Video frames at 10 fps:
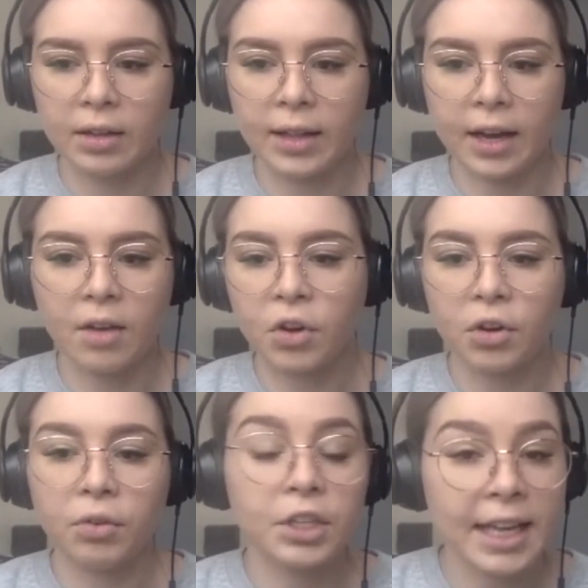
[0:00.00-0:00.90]
like, I've got
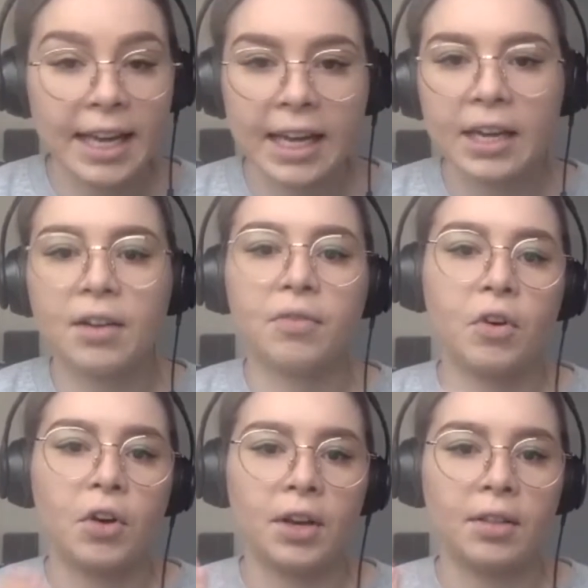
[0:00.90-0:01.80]
a routine, I've
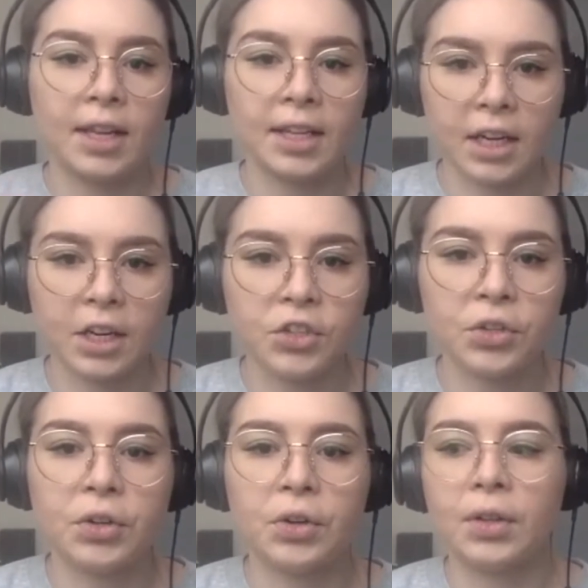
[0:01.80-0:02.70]
got things that I
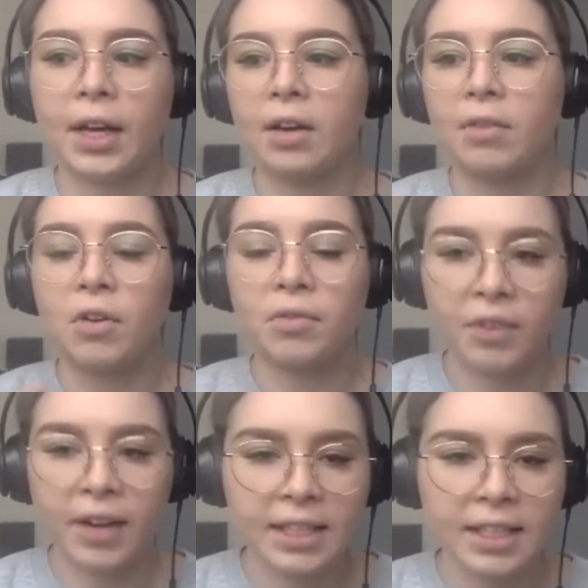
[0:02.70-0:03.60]
do, like I've got
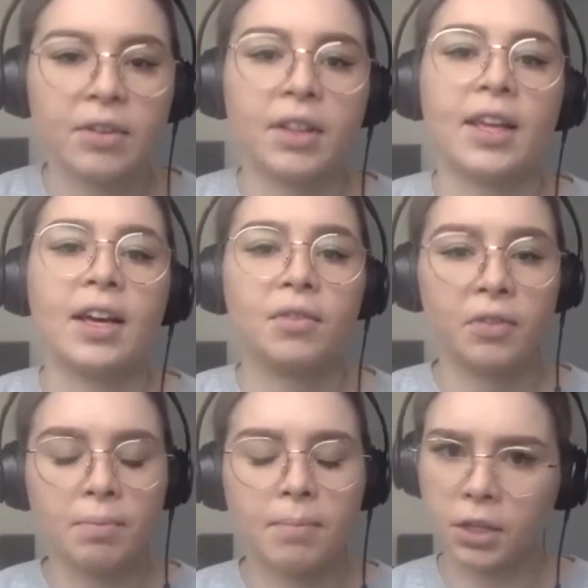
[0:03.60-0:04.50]
friends and everything. I
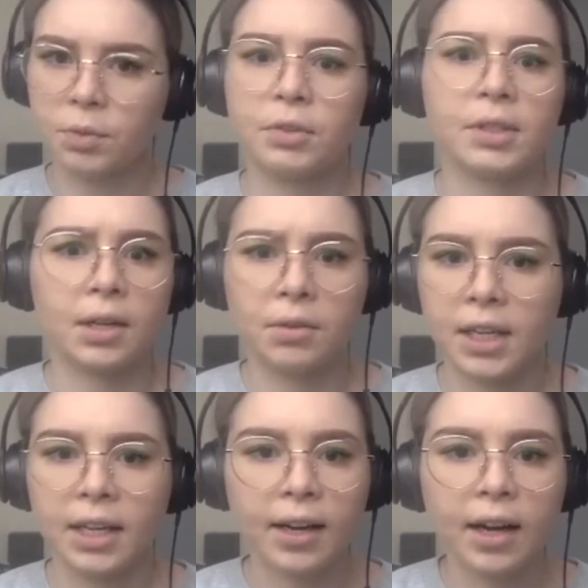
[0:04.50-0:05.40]
feel much more settled
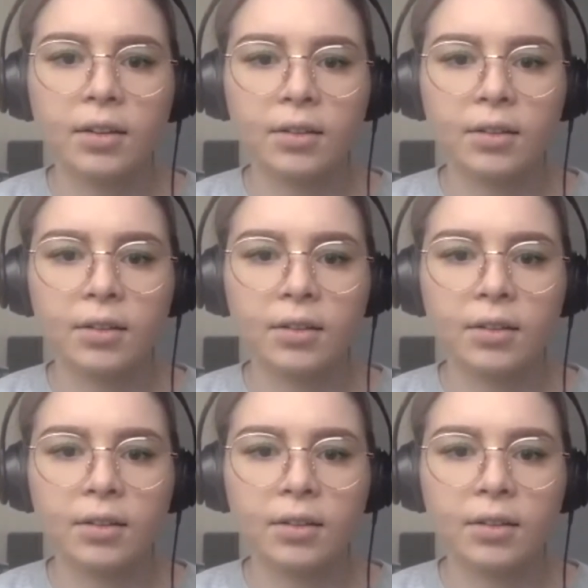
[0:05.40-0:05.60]
here now.